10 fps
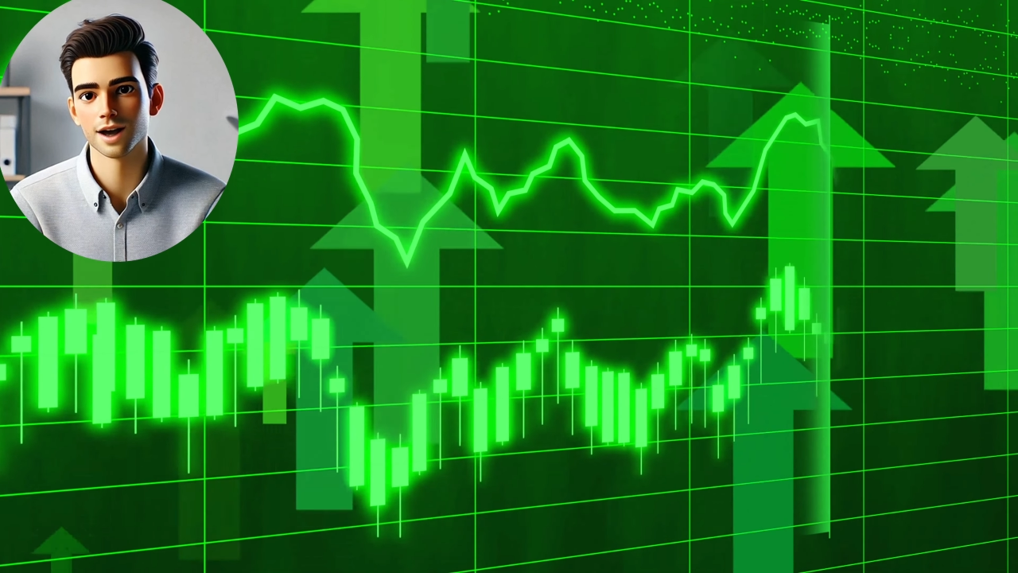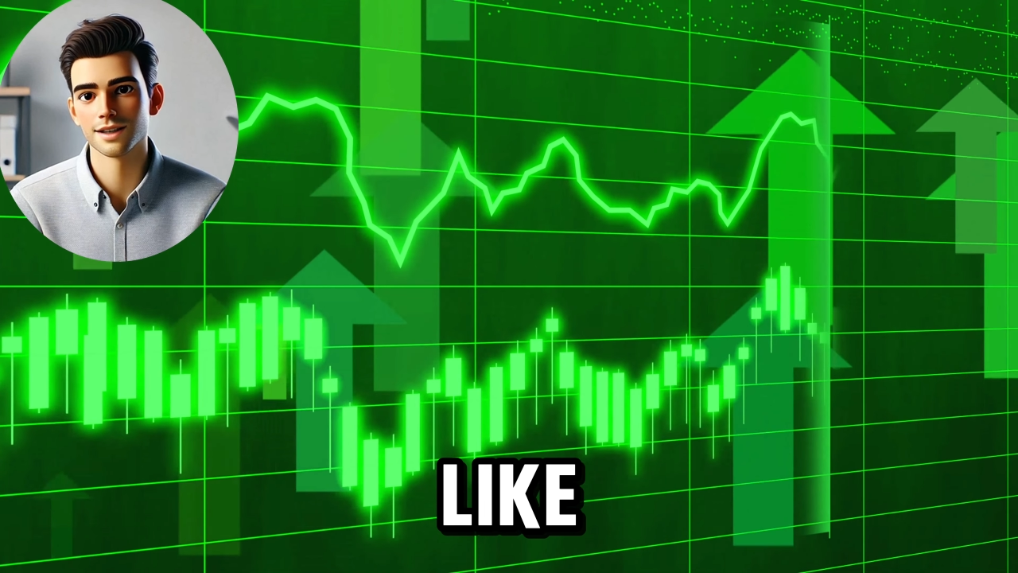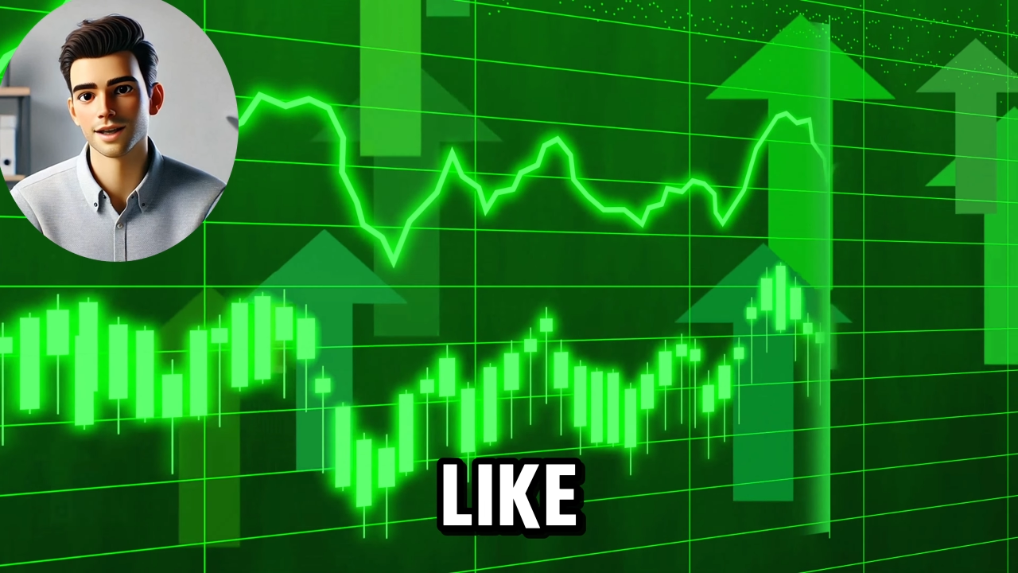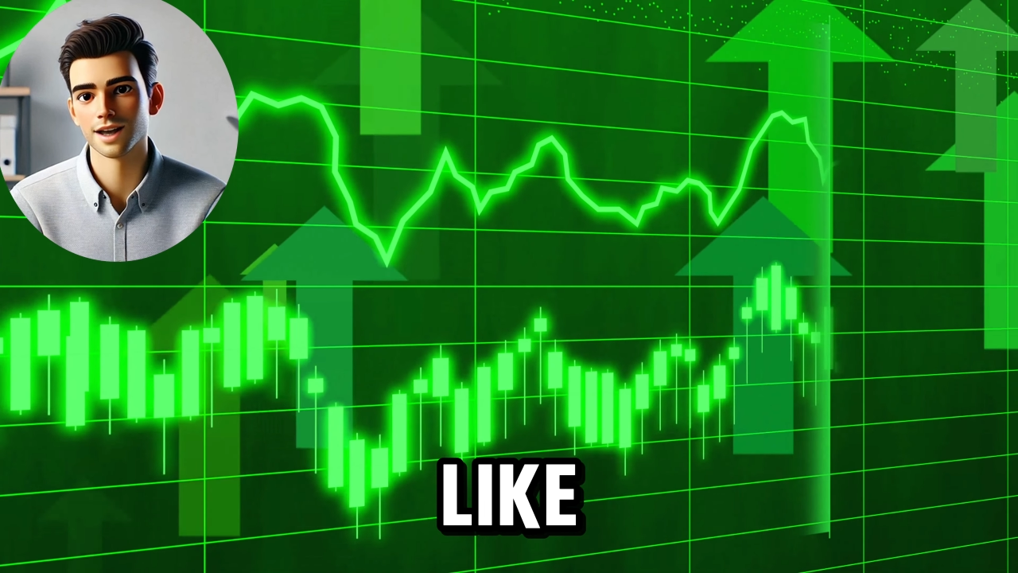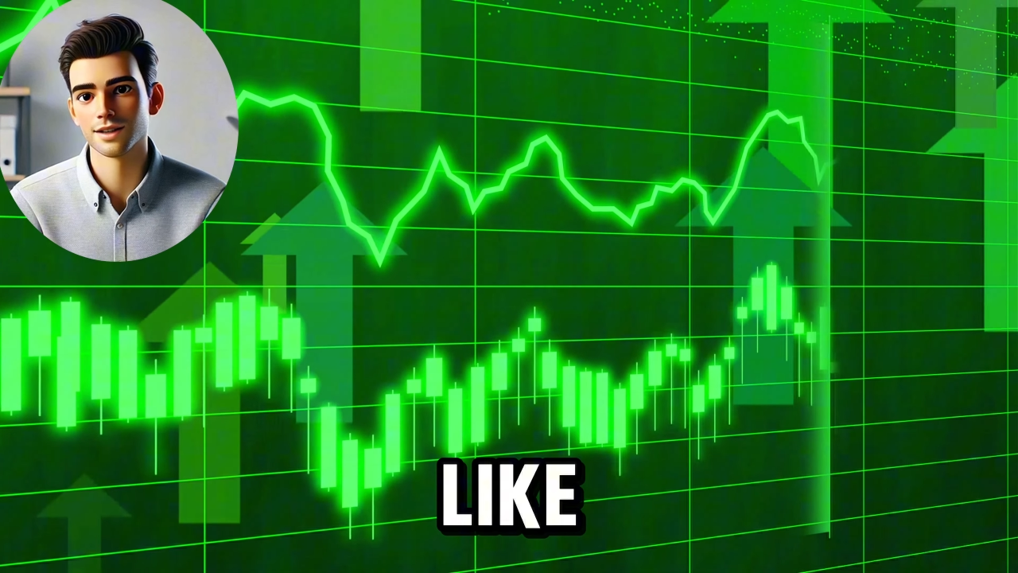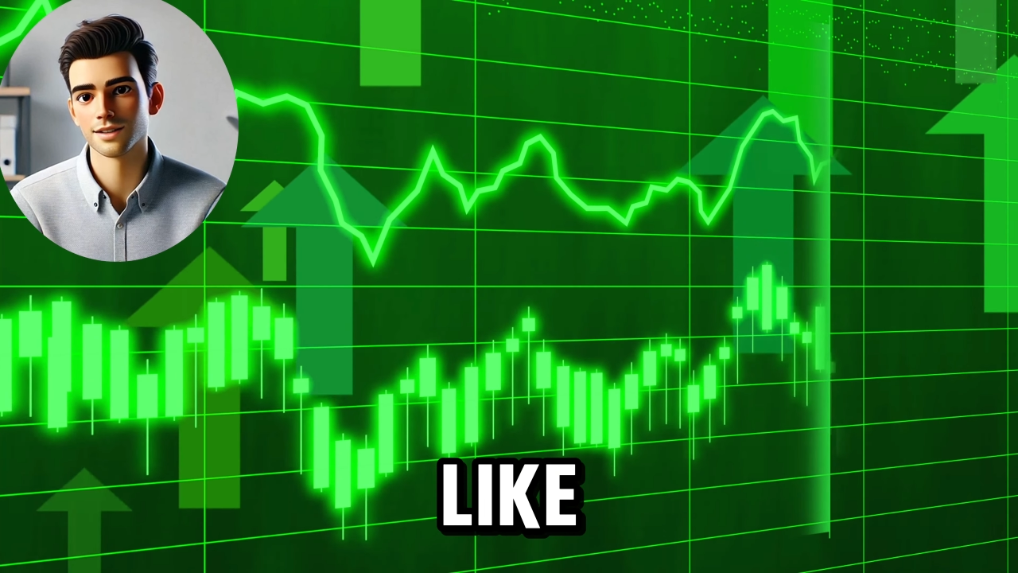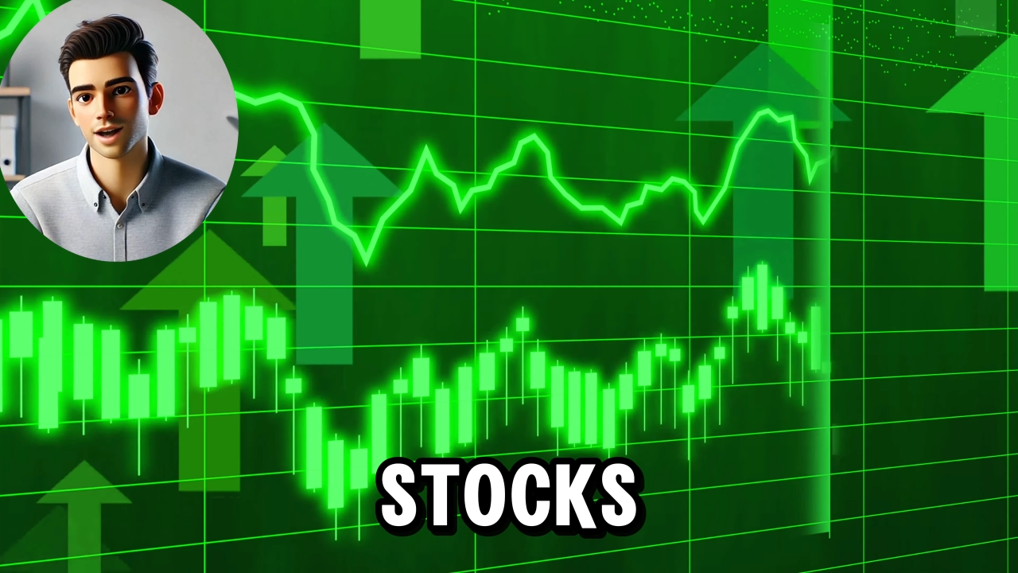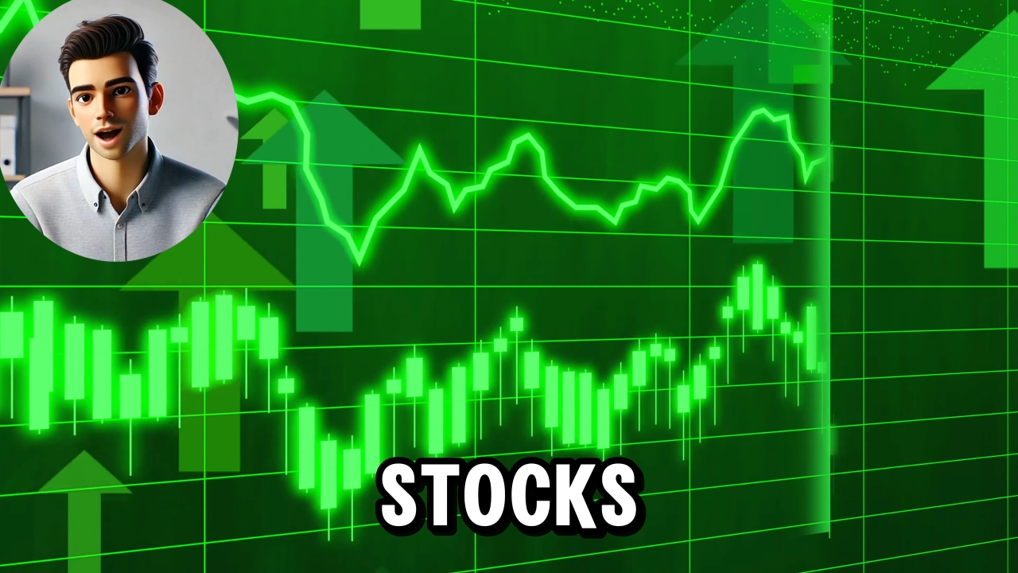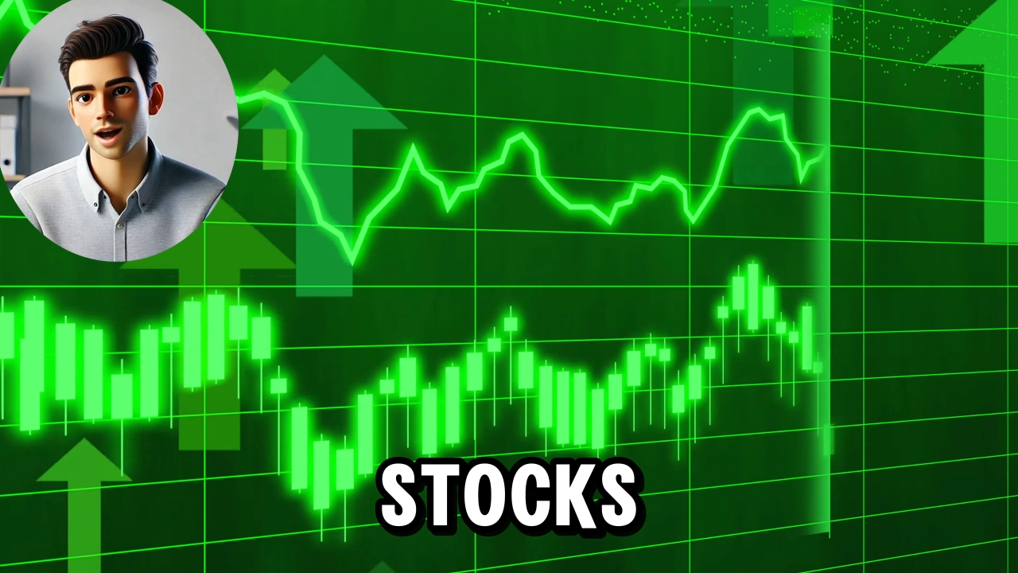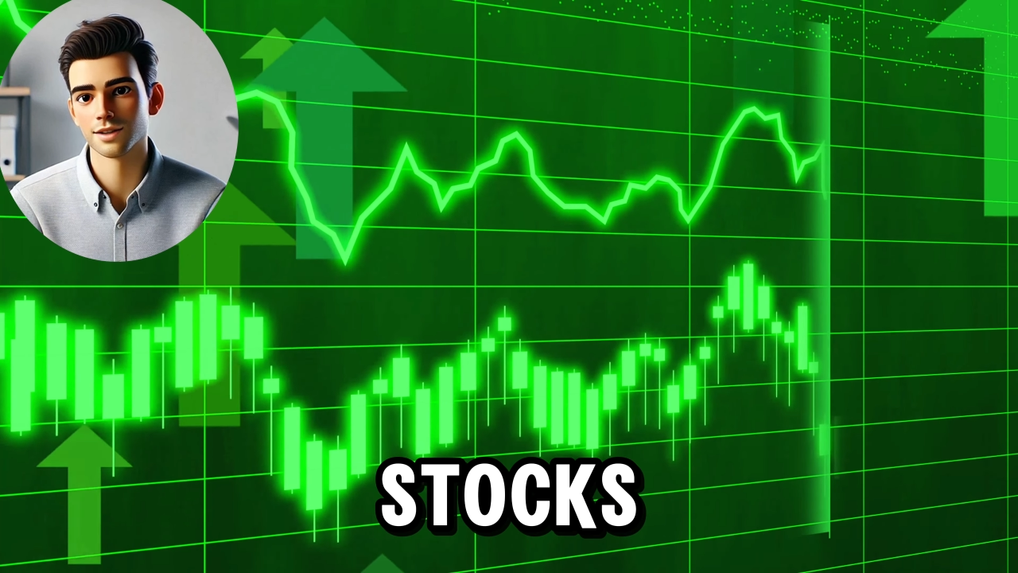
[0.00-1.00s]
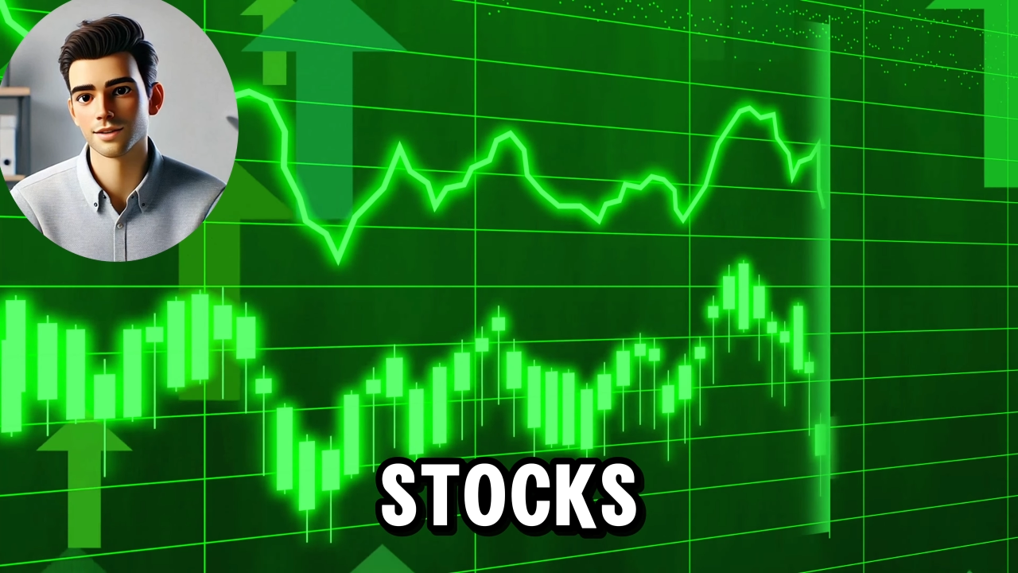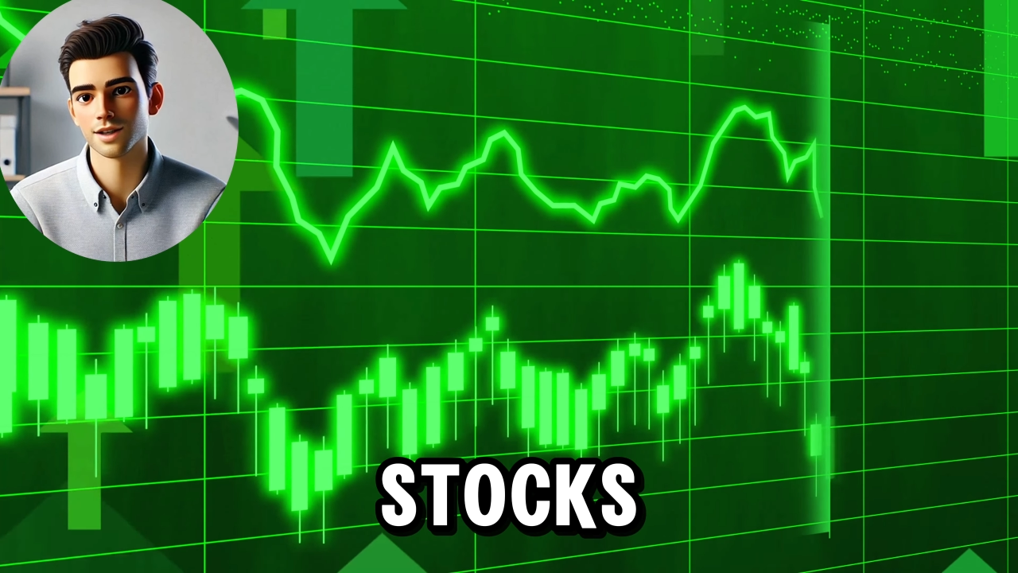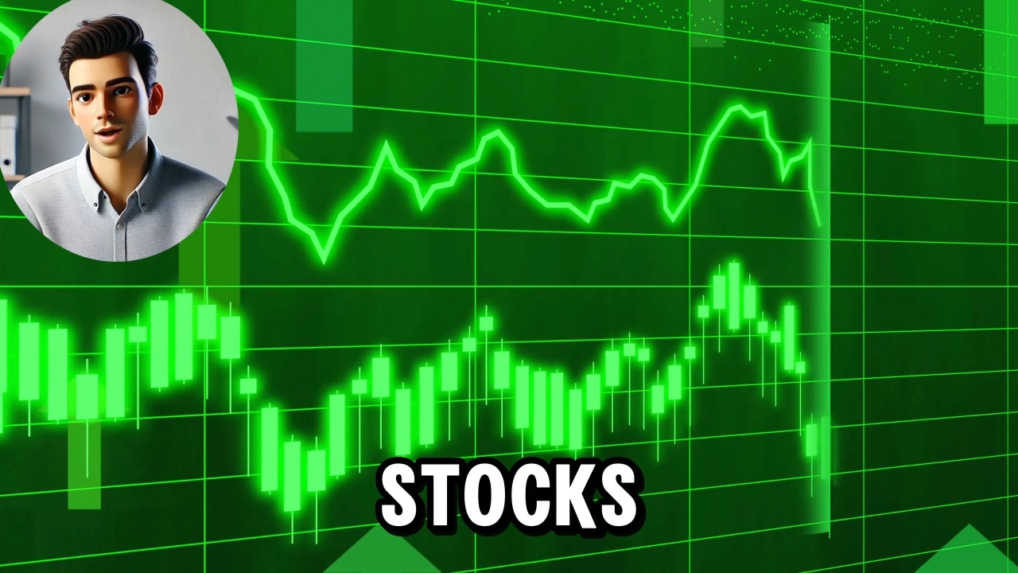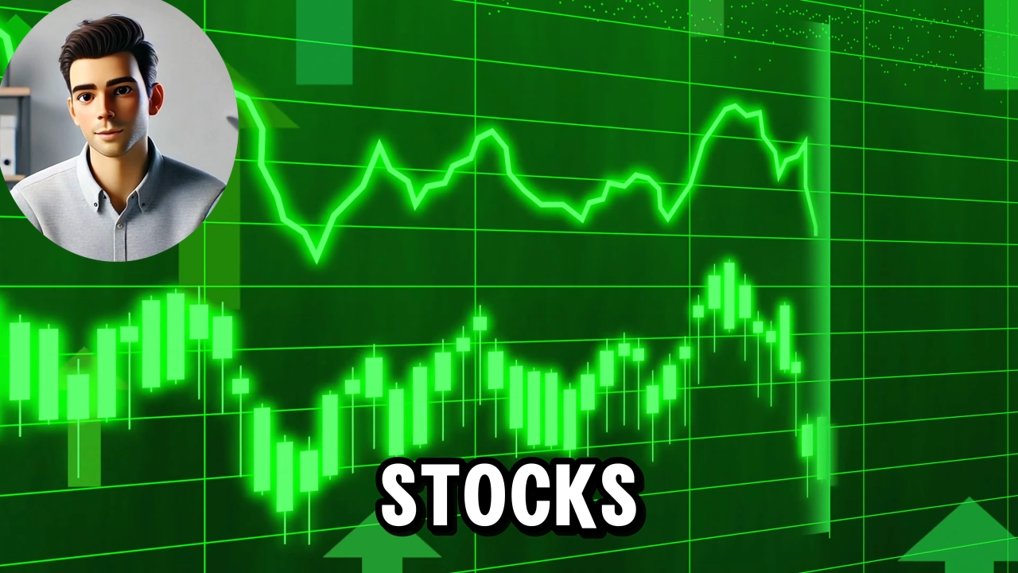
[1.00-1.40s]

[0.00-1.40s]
like stocks,